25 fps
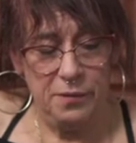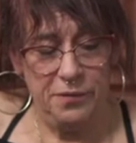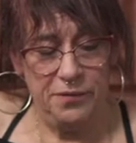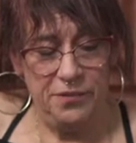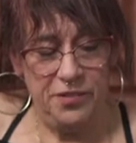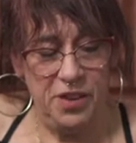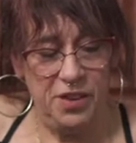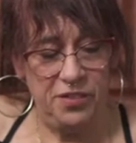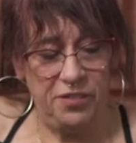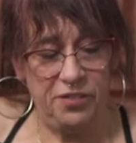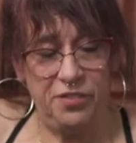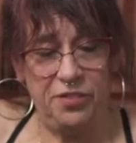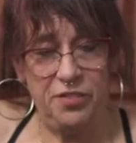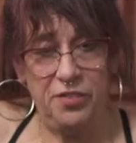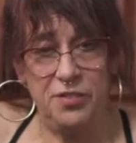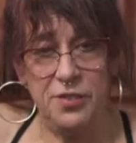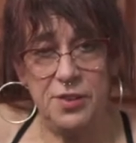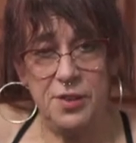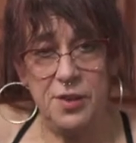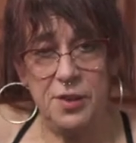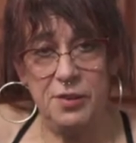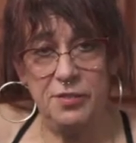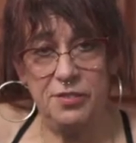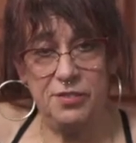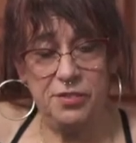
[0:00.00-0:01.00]
5th
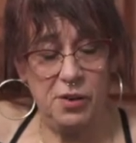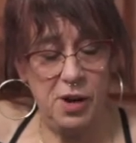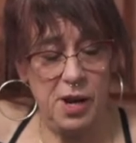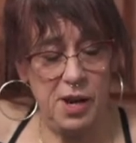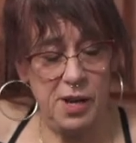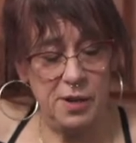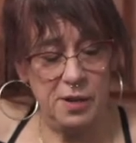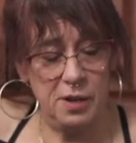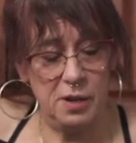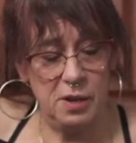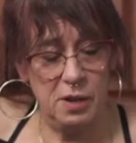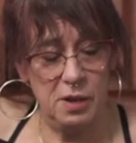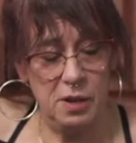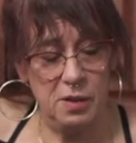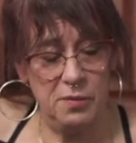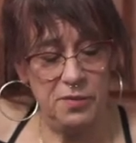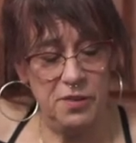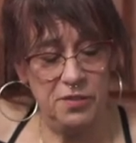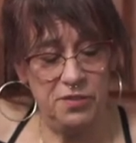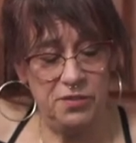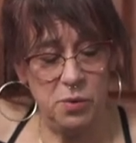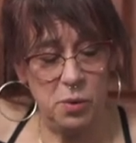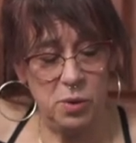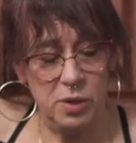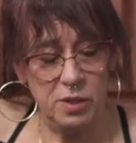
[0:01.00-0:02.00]
fret of the
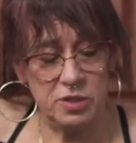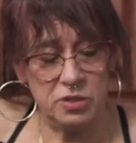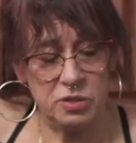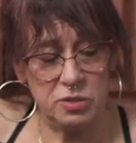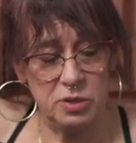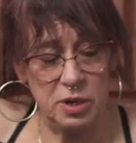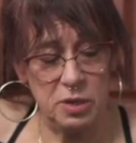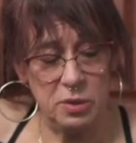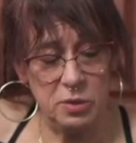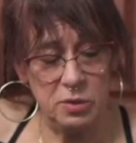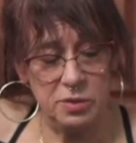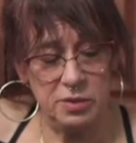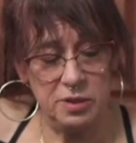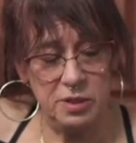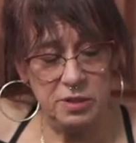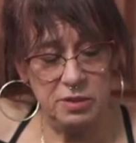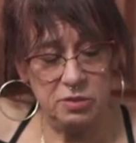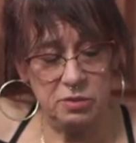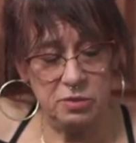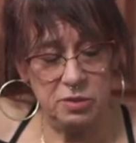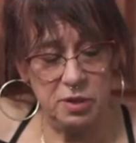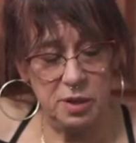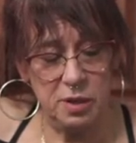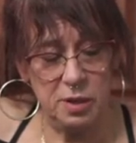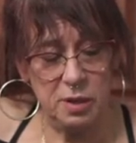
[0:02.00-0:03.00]
4th string or D
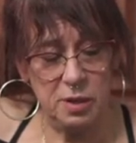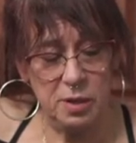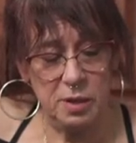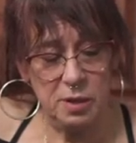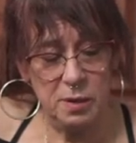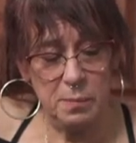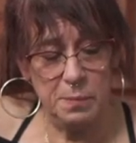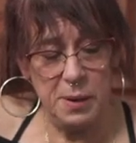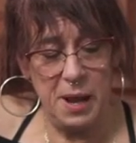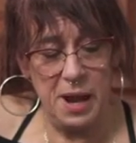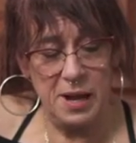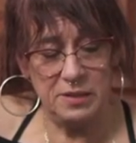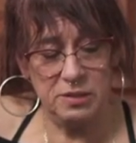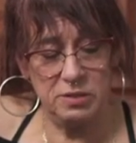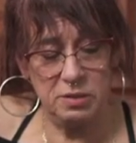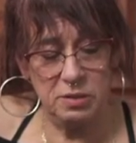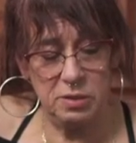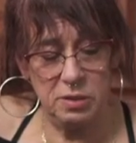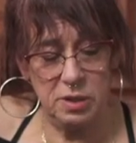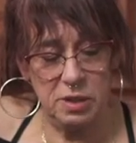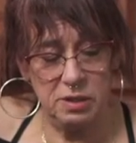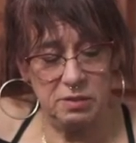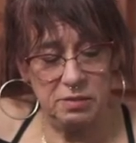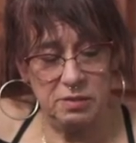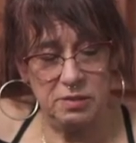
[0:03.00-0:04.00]
string, back to
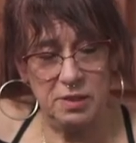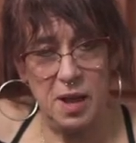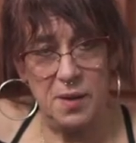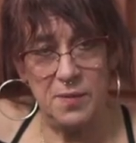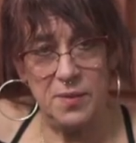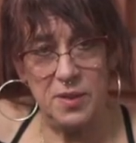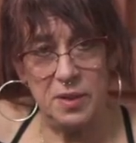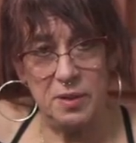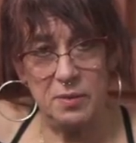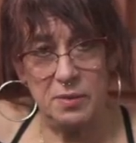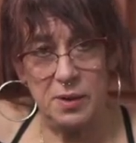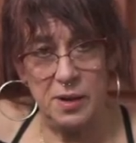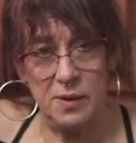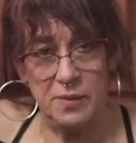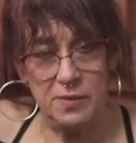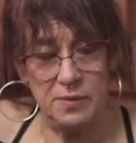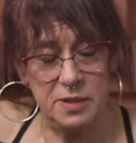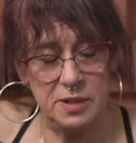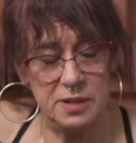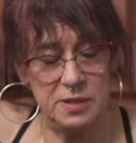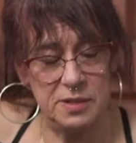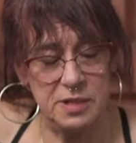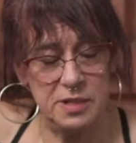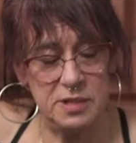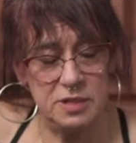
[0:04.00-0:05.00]
the 7th fret of the
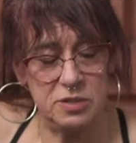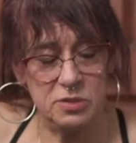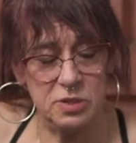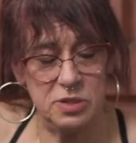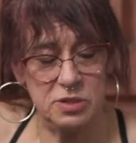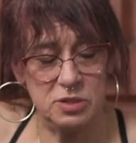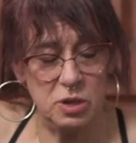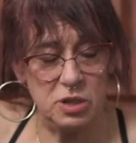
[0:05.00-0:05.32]
D string.